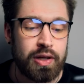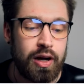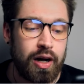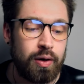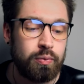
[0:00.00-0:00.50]

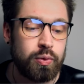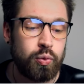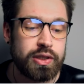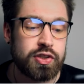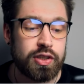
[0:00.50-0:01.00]
um,
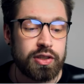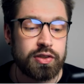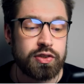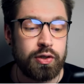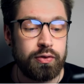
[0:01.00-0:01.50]
which
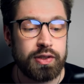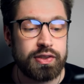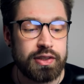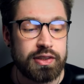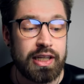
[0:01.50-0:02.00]

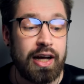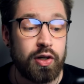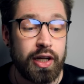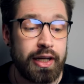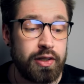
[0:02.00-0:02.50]
services
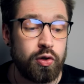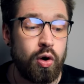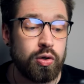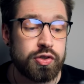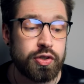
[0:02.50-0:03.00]

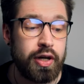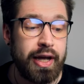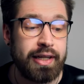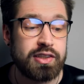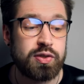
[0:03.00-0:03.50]
agriculture
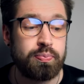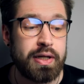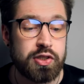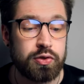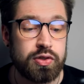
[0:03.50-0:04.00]
and
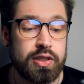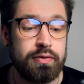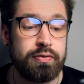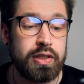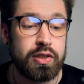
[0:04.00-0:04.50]
specialty
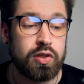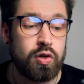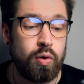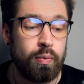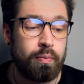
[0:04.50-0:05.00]

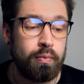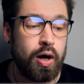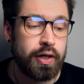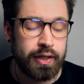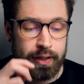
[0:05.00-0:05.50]
vehicle
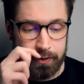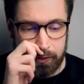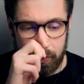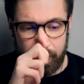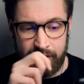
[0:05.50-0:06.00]
market.
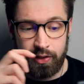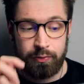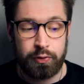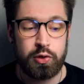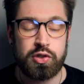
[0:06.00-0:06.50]
So in
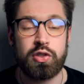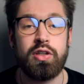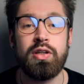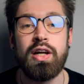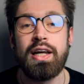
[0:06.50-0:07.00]
the
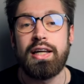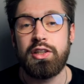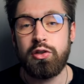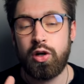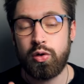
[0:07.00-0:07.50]
future,
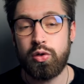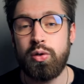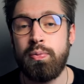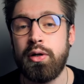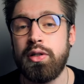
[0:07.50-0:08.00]
you know,
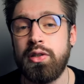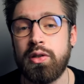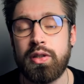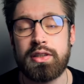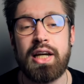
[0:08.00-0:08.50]
Uber, you
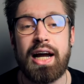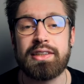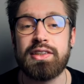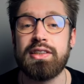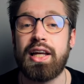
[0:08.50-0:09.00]
know, the
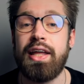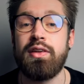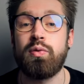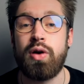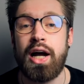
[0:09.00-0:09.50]
taxis
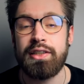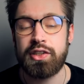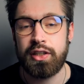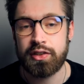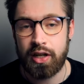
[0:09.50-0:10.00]
and the ride
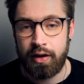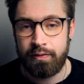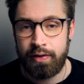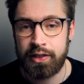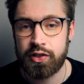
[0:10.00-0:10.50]
shares,
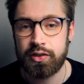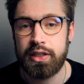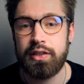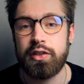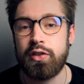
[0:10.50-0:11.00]

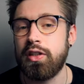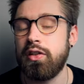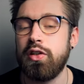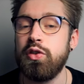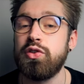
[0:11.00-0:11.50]
eventually they're
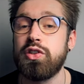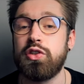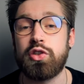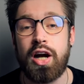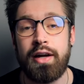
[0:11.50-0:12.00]
gonna lose the
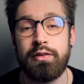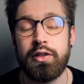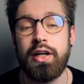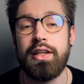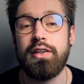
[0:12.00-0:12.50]

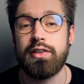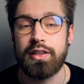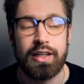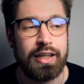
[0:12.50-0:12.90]
driver, and they're,